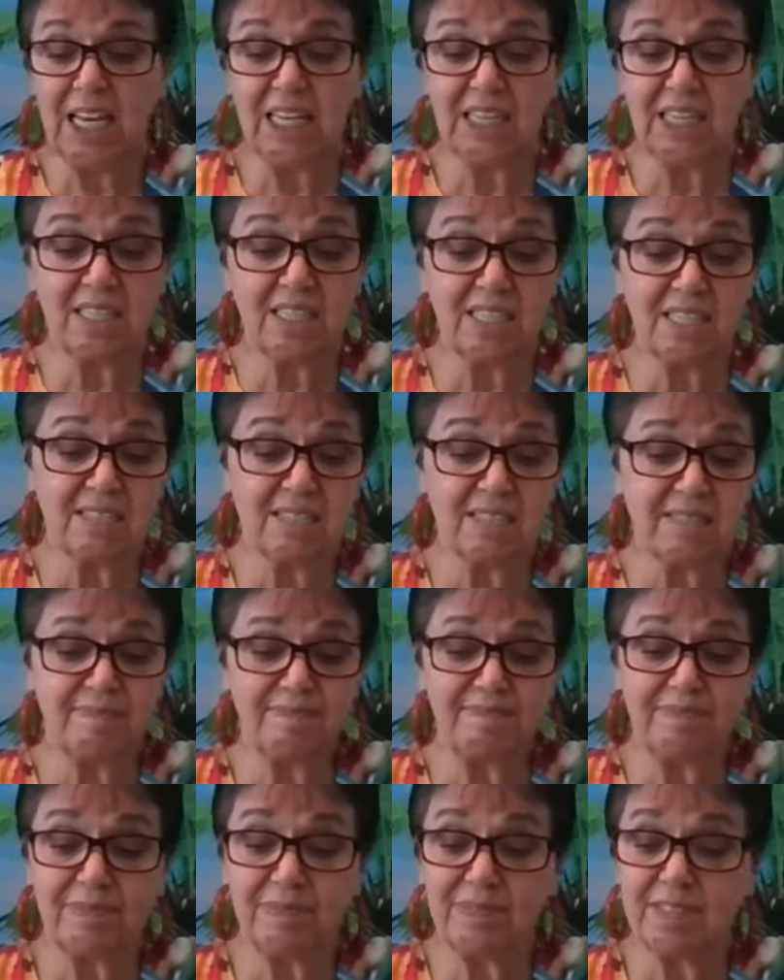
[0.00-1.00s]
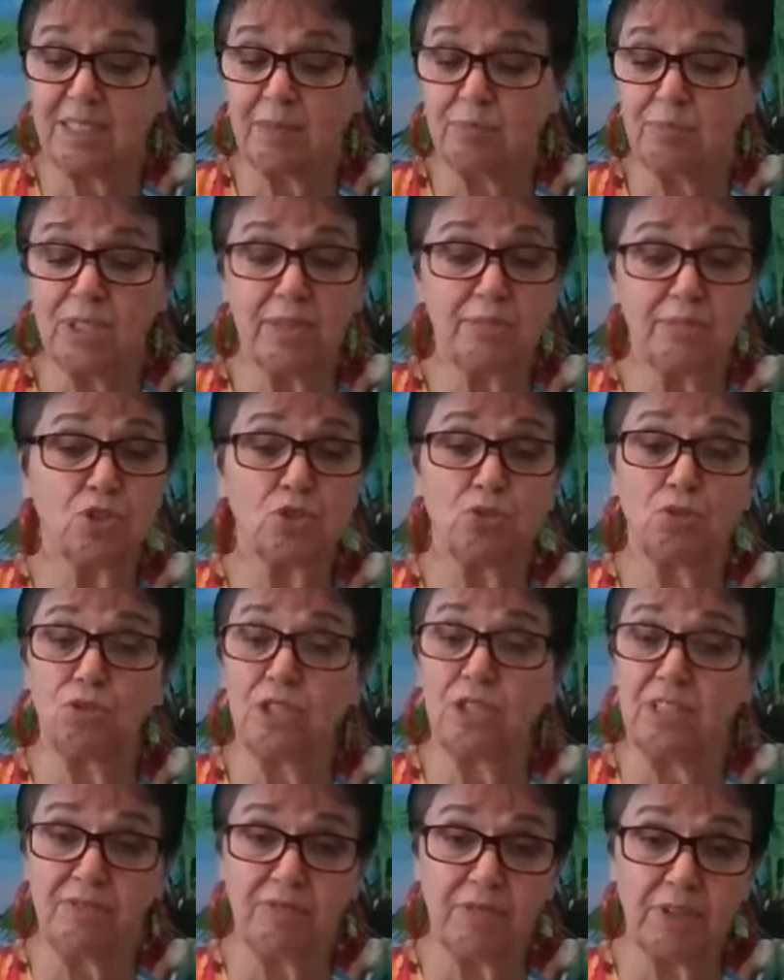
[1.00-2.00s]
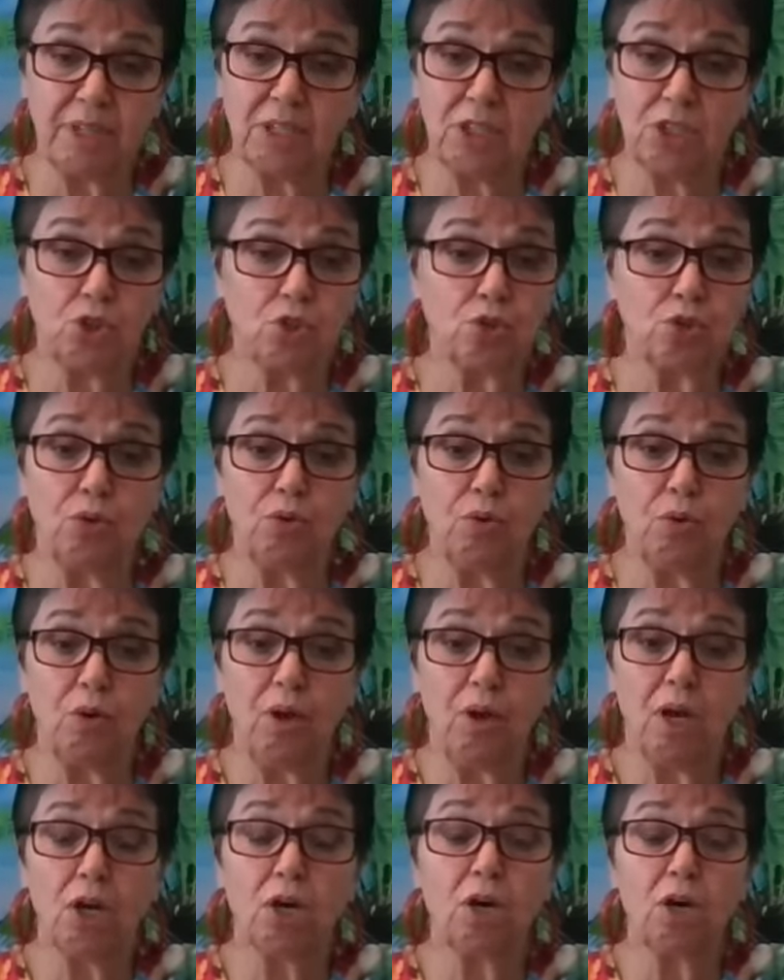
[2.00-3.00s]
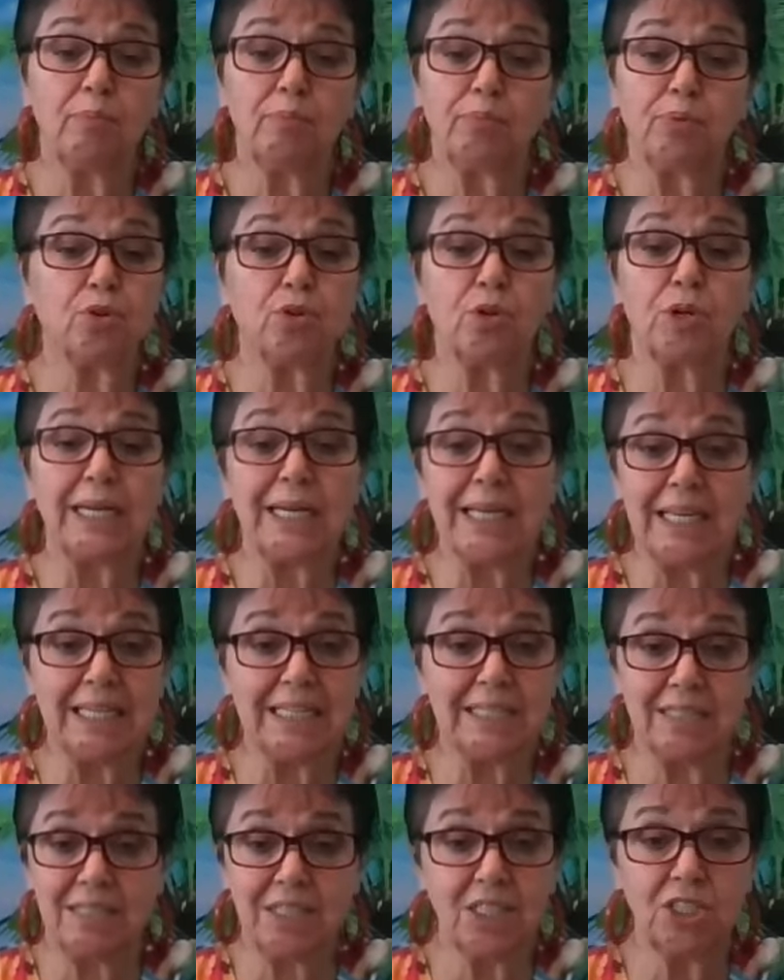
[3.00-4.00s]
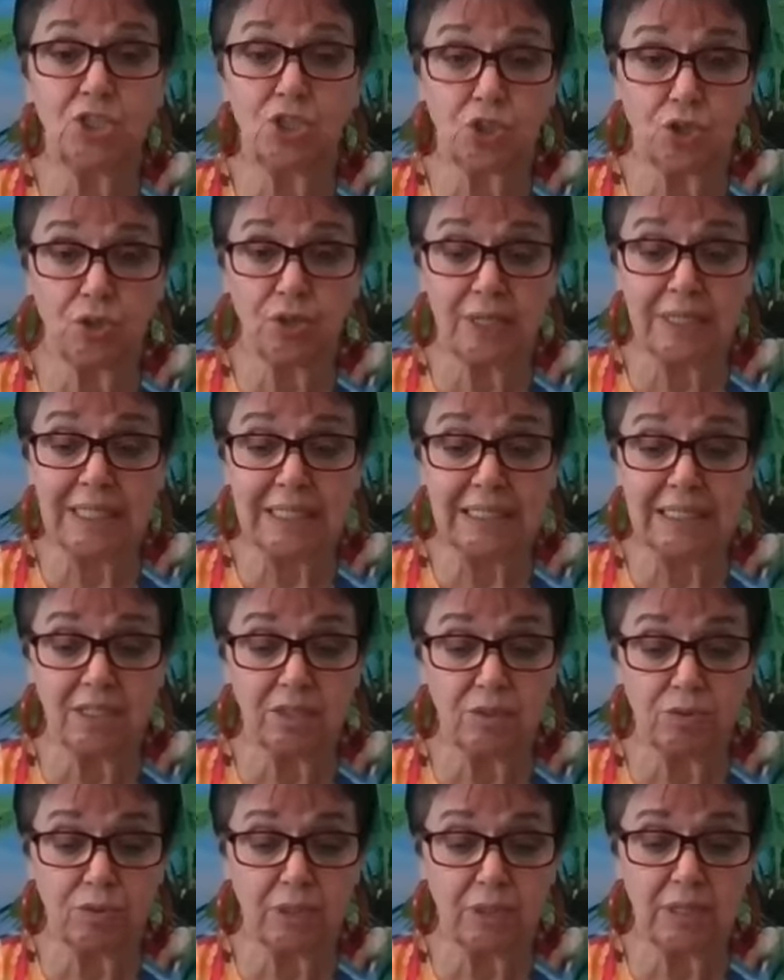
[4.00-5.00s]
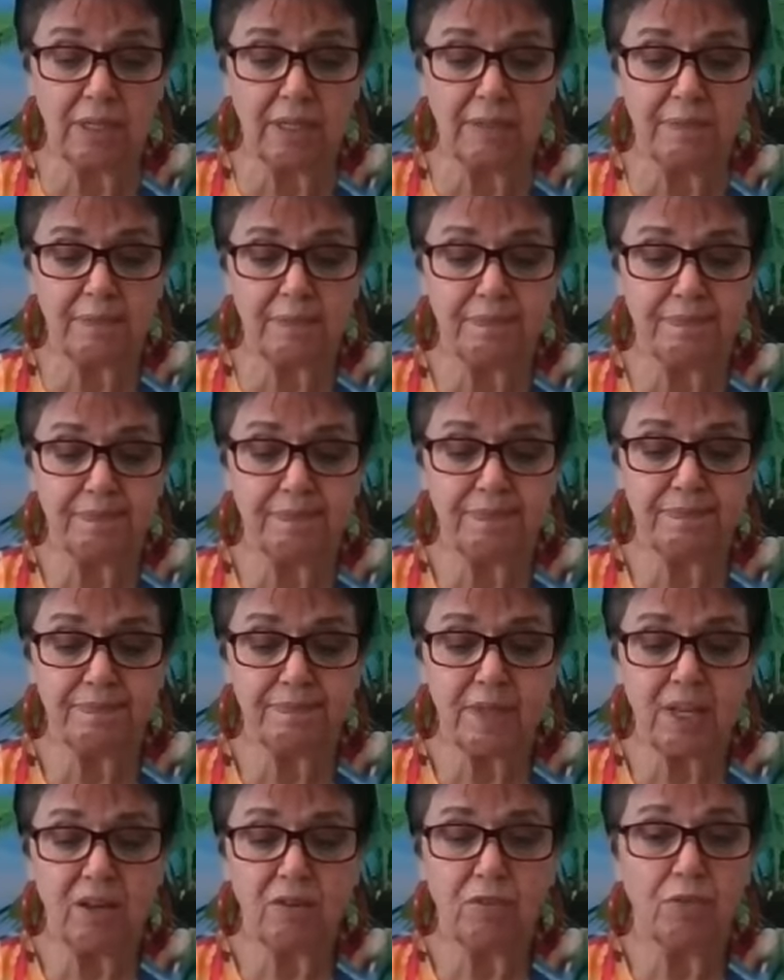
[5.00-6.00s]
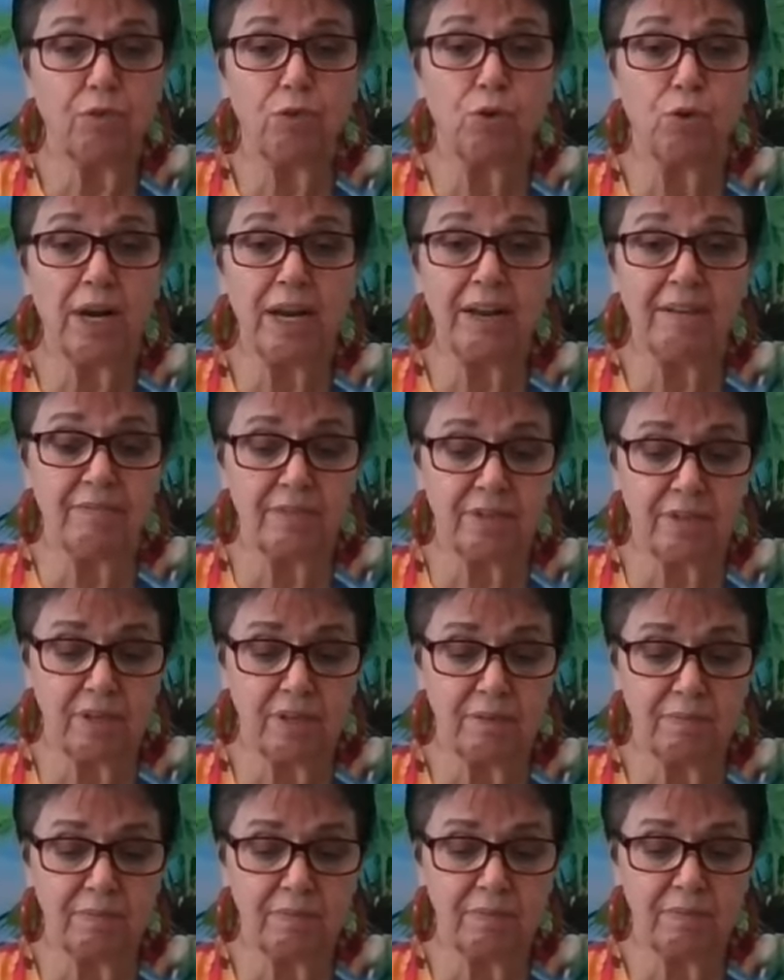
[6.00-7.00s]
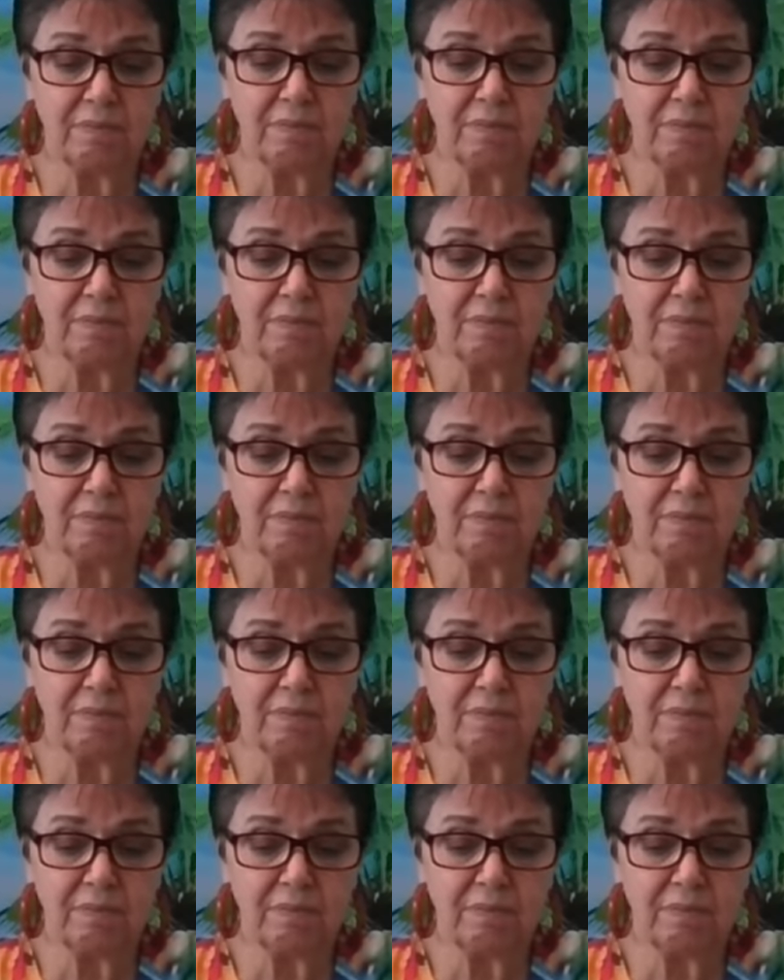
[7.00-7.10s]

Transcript: It is sometimes so difficult to comprehend eternity, really, forever.